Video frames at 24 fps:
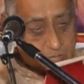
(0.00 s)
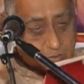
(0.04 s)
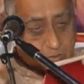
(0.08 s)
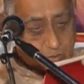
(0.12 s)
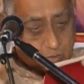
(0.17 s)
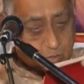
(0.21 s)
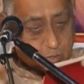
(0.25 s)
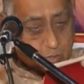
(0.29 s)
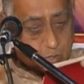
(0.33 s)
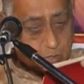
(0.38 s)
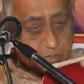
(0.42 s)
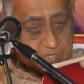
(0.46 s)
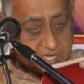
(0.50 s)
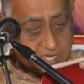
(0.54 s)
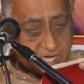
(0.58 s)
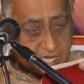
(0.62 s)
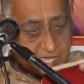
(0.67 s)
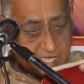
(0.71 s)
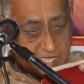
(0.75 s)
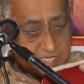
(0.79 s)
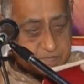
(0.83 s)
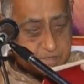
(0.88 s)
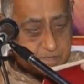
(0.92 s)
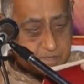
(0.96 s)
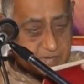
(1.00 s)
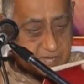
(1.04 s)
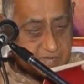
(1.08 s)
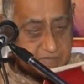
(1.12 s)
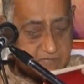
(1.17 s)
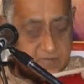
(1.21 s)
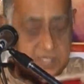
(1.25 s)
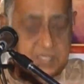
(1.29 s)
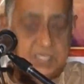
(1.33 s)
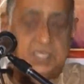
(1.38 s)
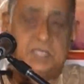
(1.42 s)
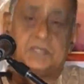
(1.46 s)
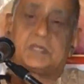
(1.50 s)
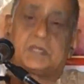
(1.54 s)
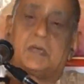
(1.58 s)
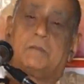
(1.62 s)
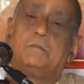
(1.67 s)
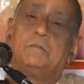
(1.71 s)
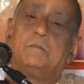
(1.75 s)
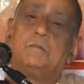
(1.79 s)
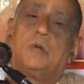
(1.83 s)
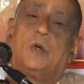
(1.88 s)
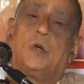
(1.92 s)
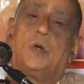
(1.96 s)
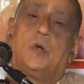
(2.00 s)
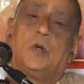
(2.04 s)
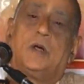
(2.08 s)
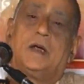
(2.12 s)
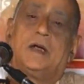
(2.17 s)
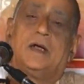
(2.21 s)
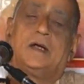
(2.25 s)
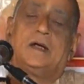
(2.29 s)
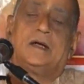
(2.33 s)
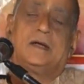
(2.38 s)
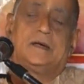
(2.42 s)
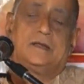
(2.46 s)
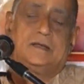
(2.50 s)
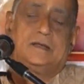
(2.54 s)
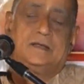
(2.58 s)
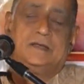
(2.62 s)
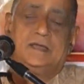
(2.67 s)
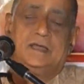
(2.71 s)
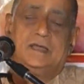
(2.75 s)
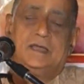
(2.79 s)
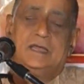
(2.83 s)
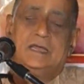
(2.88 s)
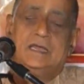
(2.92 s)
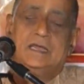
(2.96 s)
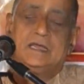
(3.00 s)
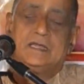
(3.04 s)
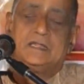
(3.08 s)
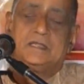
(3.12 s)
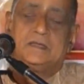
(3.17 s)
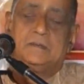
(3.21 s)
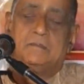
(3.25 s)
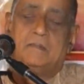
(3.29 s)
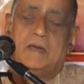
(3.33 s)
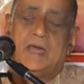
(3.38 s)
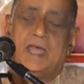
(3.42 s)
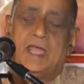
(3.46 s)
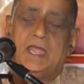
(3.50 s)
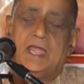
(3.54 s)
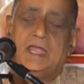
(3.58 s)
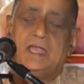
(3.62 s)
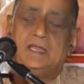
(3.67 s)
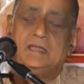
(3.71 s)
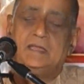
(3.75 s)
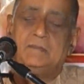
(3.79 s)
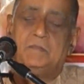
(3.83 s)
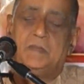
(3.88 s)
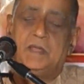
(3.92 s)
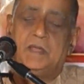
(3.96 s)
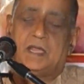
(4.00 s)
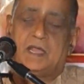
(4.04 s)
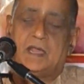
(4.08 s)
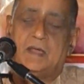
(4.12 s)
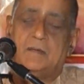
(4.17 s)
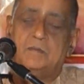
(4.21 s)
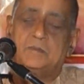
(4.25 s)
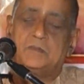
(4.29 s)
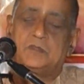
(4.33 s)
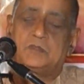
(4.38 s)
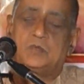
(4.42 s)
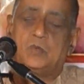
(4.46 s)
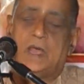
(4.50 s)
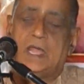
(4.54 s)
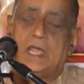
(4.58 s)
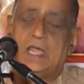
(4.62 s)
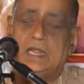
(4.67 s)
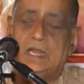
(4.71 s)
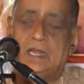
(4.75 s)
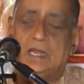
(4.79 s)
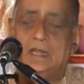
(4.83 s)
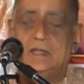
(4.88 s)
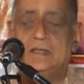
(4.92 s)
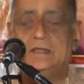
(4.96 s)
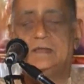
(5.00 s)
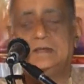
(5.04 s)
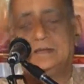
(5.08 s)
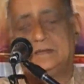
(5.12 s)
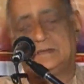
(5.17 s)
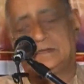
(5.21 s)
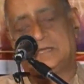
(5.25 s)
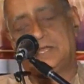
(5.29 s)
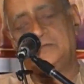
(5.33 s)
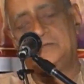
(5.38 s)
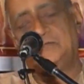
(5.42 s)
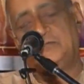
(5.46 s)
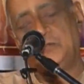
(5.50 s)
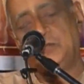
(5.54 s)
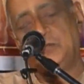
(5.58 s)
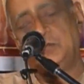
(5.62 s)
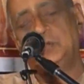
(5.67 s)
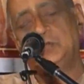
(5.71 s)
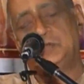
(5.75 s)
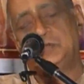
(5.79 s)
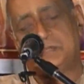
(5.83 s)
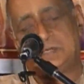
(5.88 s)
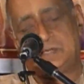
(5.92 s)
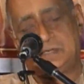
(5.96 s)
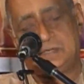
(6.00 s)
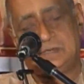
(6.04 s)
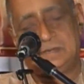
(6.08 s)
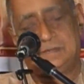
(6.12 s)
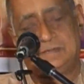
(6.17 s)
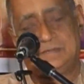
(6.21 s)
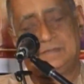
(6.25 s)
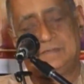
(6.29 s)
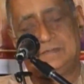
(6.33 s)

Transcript: Krodhat bhavadi sammoha. The mind becomes wild, confused,